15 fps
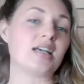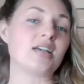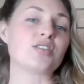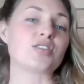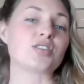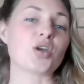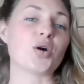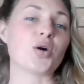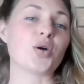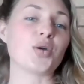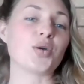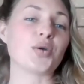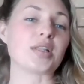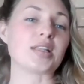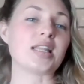
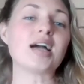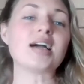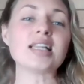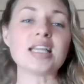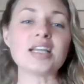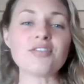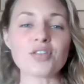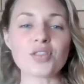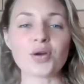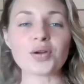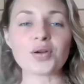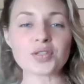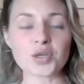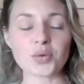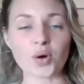So luckily for
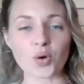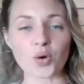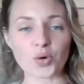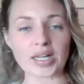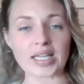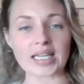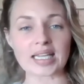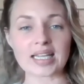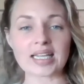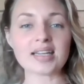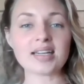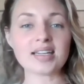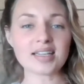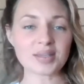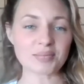those who are already
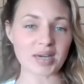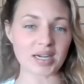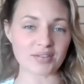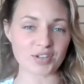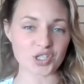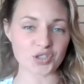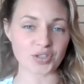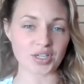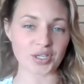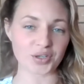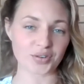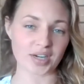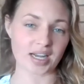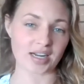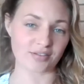in my Retreat
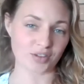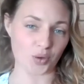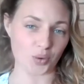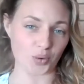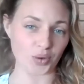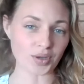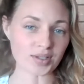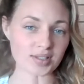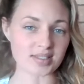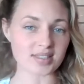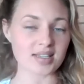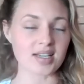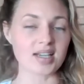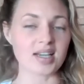Creative course,